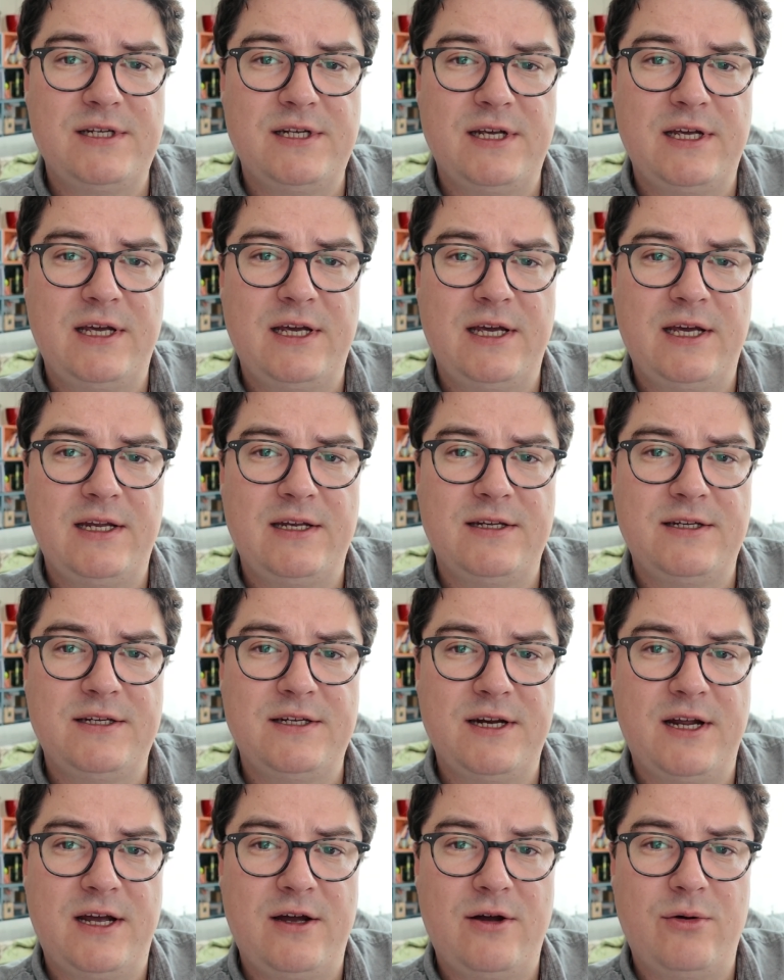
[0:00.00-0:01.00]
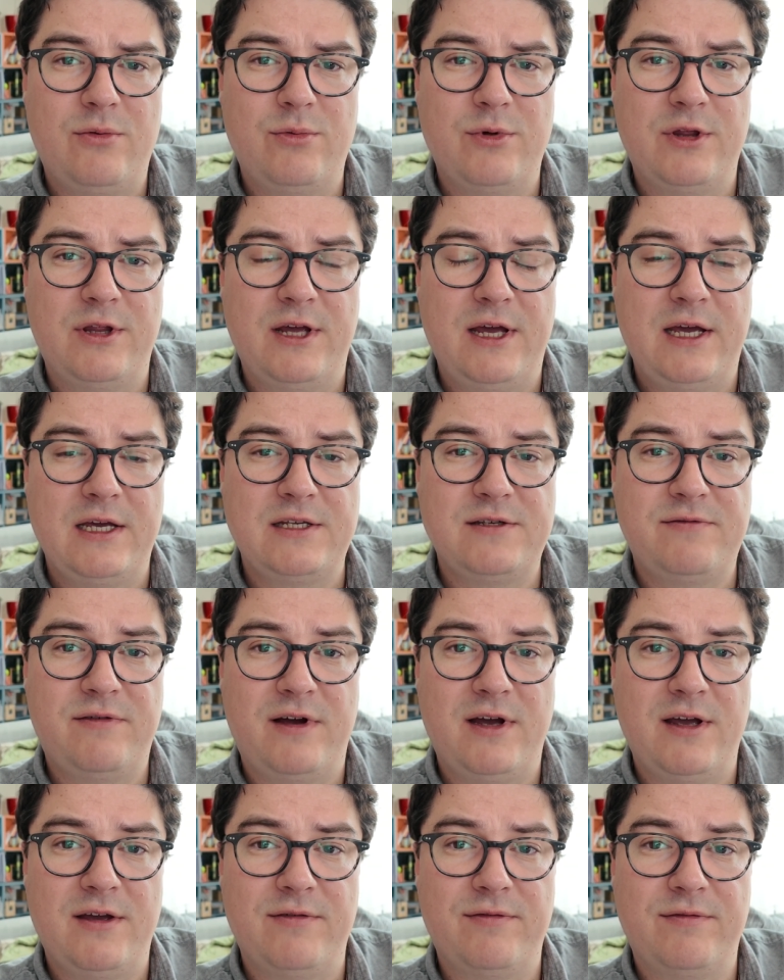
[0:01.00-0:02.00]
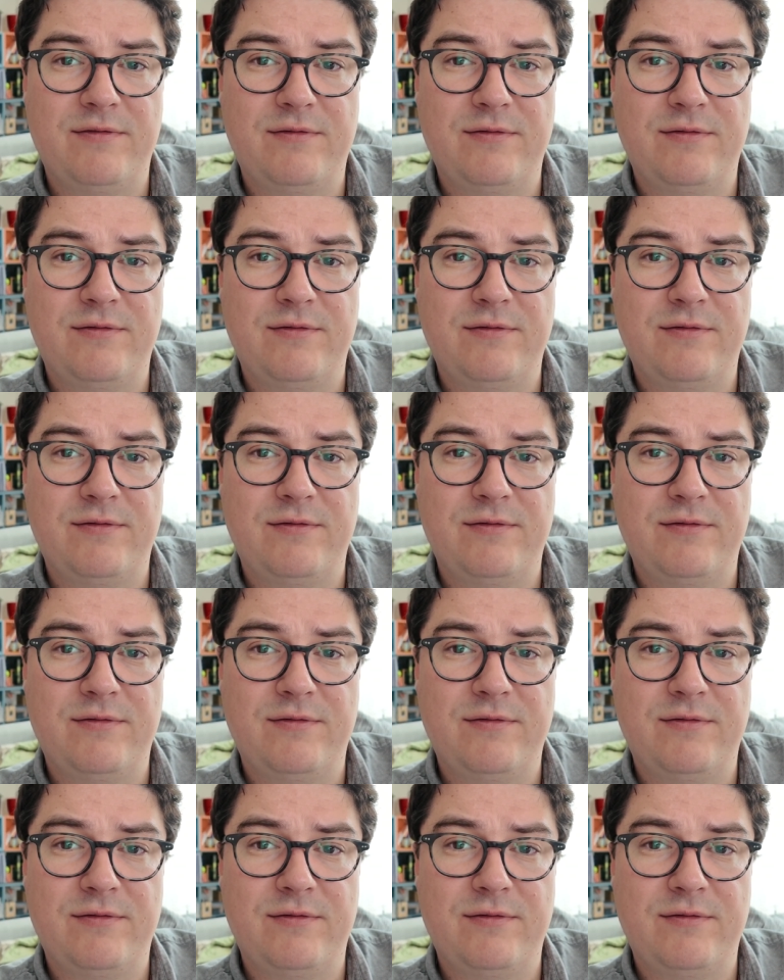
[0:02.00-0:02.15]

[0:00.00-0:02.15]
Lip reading: and now with the X5